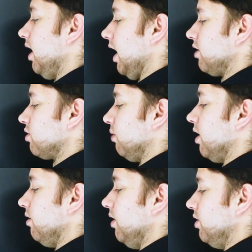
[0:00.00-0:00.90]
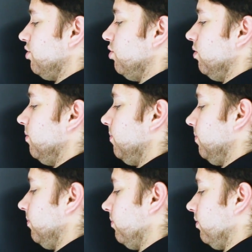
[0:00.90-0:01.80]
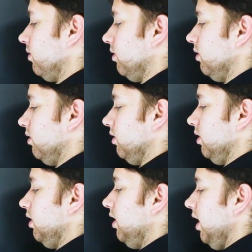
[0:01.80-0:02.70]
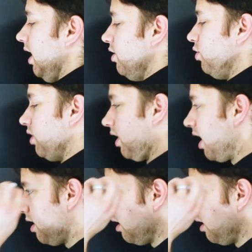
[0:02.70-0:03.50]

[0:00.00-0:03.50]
x greater than 2. And you can kind